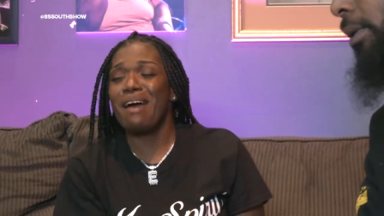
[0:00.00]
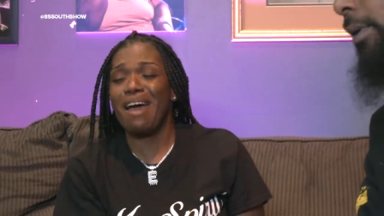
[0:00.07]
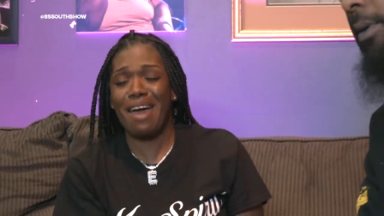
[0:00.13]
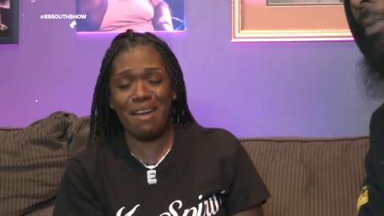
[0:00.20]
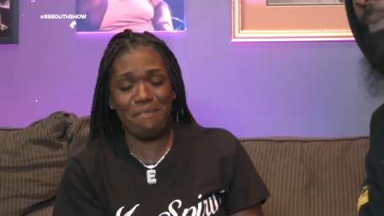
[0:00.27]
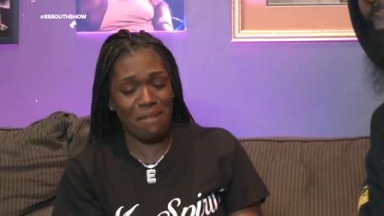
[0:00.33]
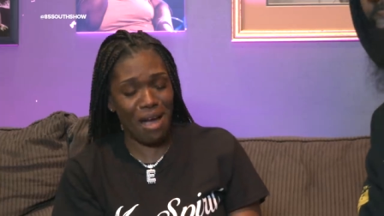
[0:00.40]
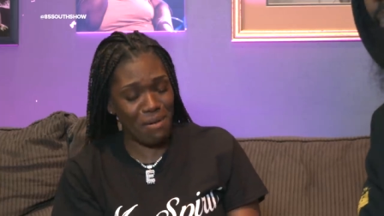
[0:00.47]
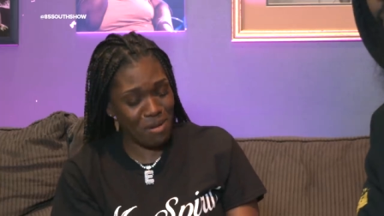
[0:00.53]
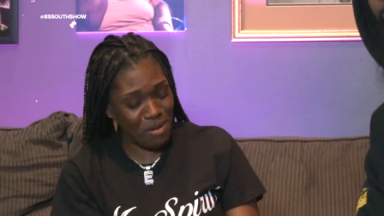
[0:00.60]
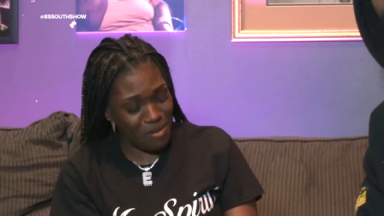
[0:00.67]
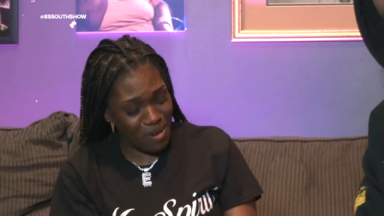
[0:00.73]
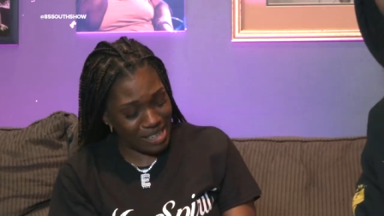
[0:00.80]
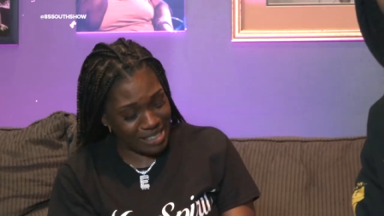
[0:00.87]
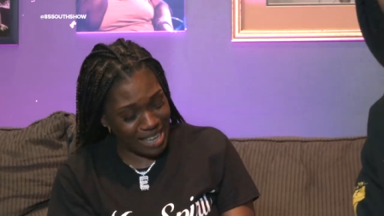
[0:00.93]
hey,
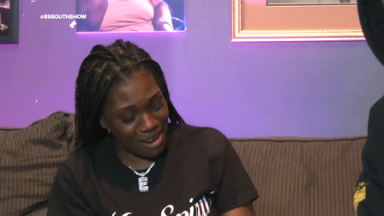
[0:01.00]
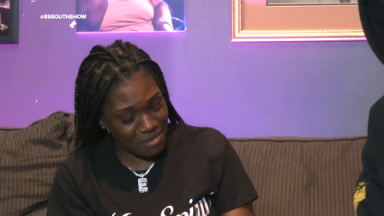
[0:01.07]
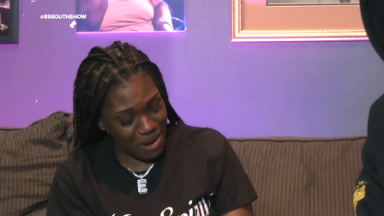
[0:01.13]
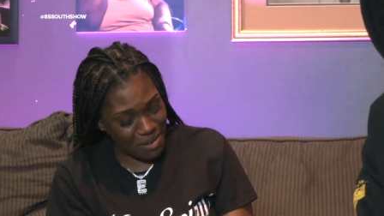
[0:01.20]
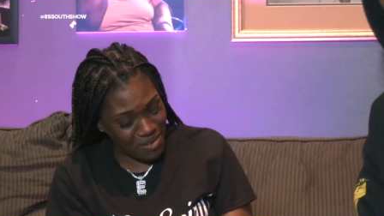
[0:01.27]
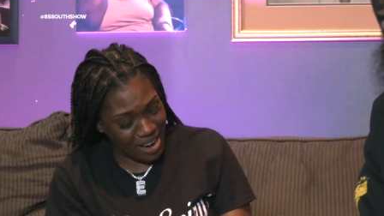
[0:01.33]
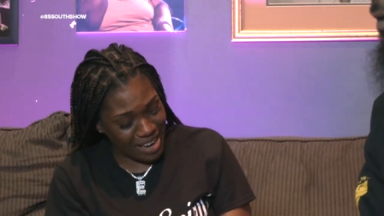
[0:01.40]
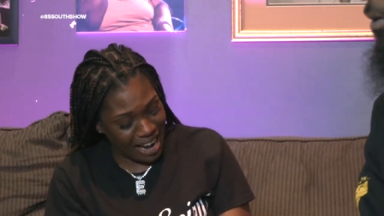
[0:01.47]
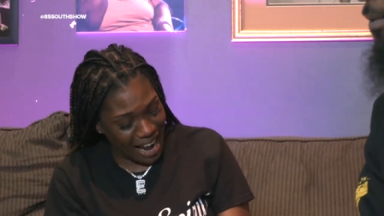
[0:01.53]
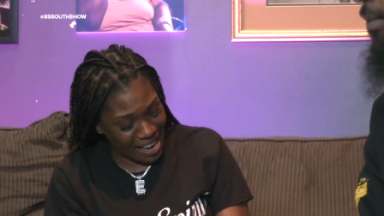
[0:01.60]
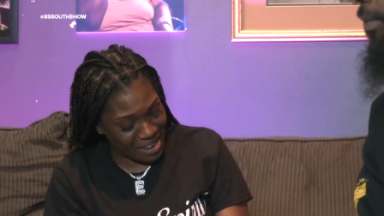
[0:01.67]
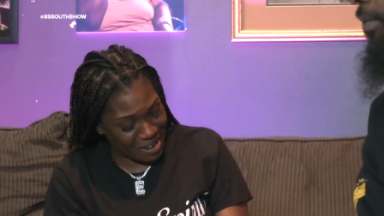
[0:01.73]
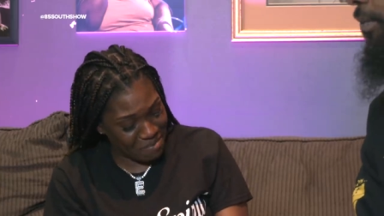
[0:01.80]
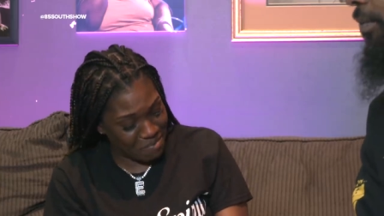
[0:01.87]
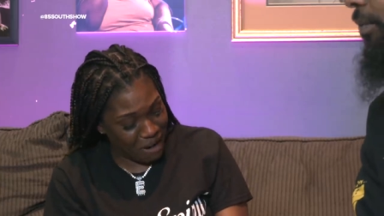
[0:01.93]
remember one time I went and
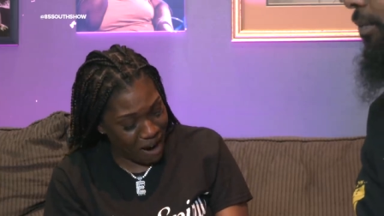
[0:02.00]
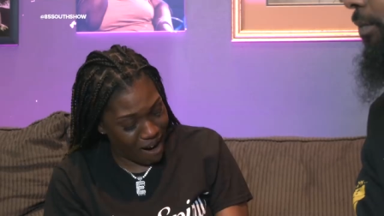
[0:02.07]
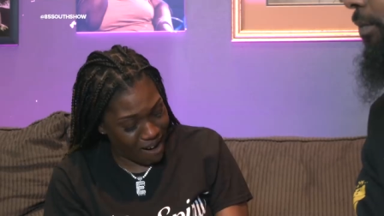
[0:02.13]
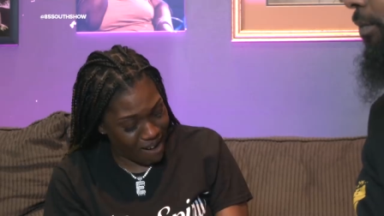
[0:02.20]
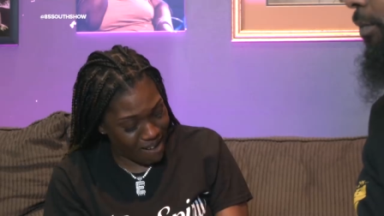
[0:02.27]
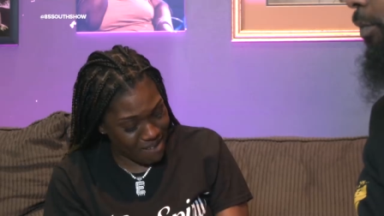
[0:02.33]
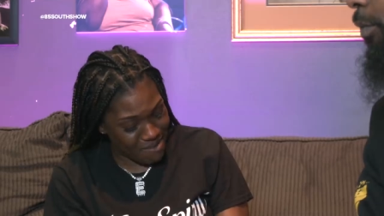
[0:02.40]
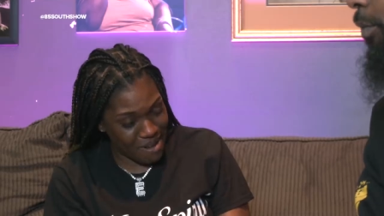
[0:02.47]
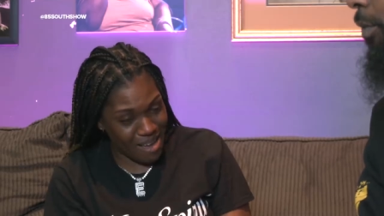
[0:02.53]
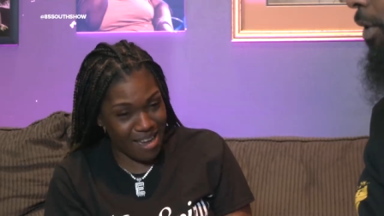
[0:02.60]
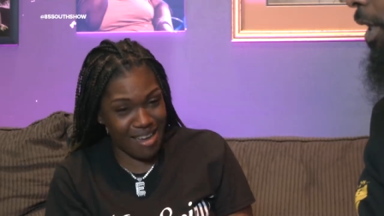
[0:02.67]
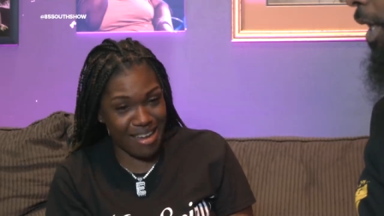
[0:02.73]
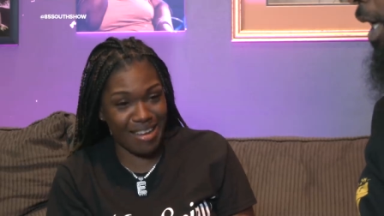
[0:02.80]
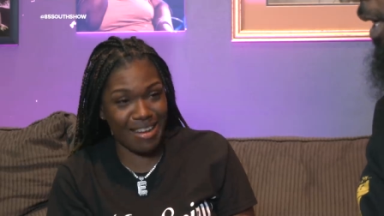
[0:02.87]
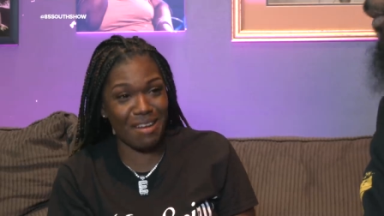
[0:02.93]
got this bald,
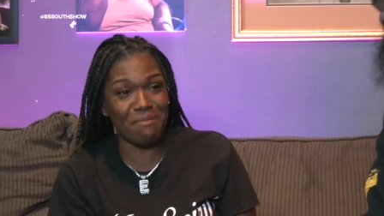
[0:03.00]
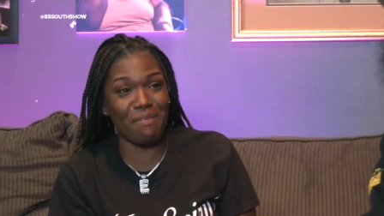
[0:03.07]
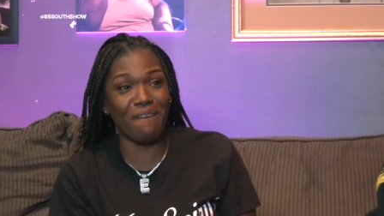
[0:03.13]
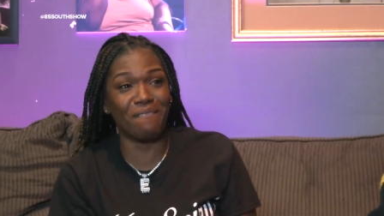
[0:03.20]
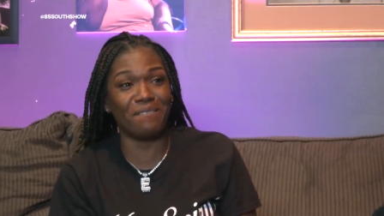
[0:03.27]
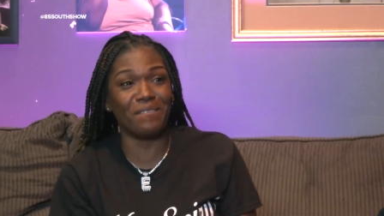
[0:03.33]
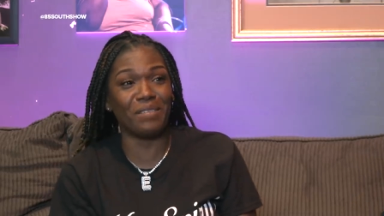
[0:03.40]
man. Men